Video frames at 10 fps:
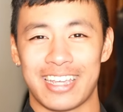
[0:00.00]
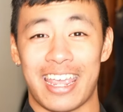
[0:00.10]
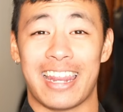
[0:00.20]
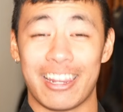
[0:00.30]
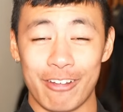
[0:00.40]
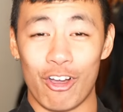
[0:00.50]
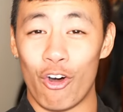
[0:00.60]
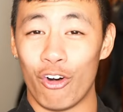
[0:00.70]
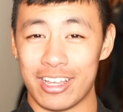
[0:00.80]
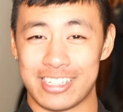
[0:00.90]
It literally
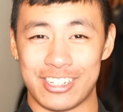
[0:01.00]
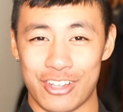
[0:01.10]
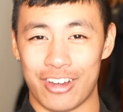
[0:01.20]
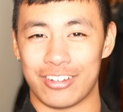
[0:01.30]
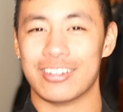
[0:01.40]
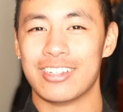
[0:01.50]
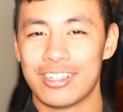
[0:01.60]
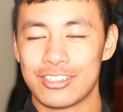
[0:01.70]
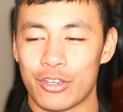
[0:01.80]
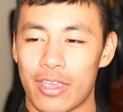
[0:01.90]
all is internal.
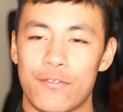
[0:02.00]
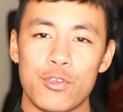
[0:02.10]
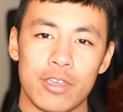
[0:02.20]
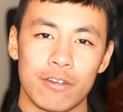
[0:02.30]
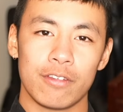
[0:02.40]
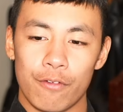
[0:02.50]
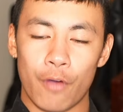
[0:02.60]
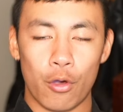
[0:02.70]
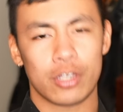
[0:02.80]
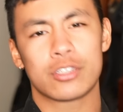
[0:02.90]
So if you can
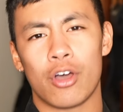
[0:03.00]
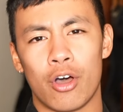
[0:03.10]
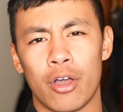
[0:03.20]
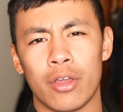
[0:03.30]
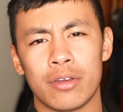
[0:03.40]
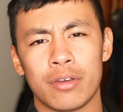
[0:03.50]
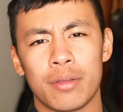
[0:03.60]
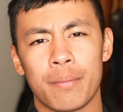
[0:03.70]
focus on